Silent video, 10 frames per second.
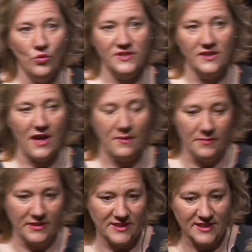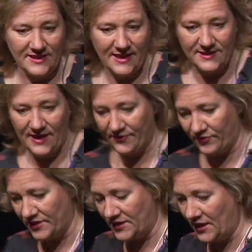Watson capabilities, Cascade
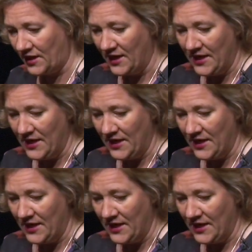3D,